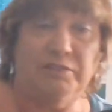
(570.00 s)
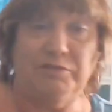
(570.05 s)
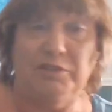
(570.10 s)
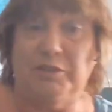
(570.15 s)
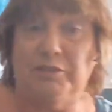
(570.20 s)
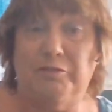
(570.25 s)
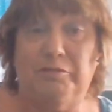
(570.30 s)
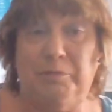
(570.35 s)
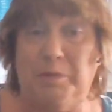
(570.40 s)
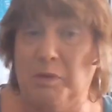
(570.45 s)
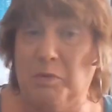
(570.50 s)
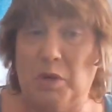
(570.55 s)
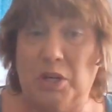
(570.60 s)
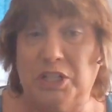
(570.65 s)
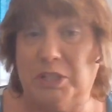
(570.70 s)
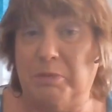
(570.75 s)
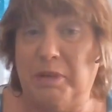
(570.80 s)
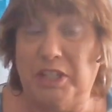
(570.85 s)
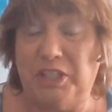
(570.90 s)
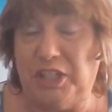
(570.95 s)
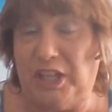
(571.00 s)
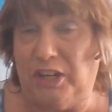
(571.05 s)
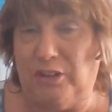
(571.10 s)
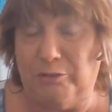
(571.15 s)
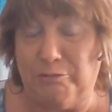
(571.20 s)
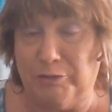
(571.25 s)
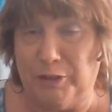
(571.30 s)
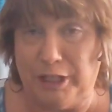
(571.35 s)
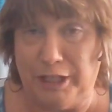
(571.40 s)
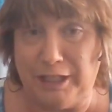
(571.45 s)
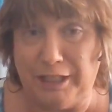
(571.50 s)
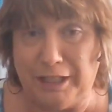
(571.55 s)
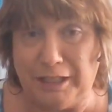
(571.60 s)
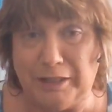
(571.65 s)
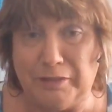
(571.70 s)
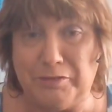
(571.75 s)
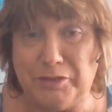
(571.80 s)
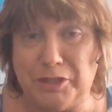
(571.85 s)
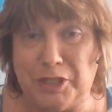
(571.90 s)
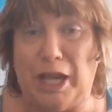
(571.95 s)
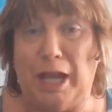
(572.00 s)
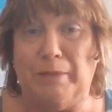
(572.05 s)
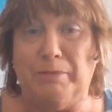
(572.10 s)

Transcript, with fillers: If you've been watching my channel for any length of